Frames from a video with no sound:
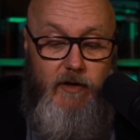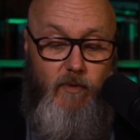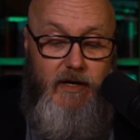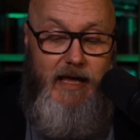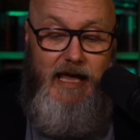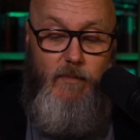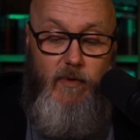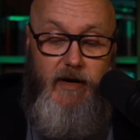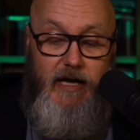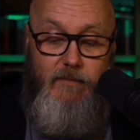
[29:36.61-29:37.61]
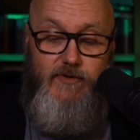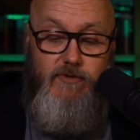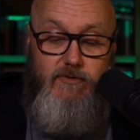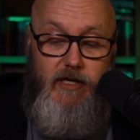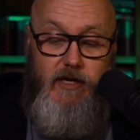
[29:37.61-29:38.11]
And when Abraham
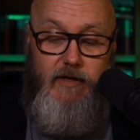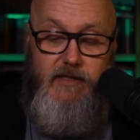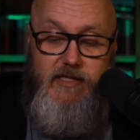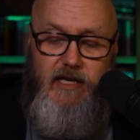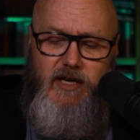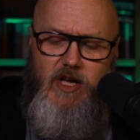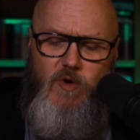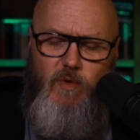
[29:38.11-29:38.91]
drew near and said,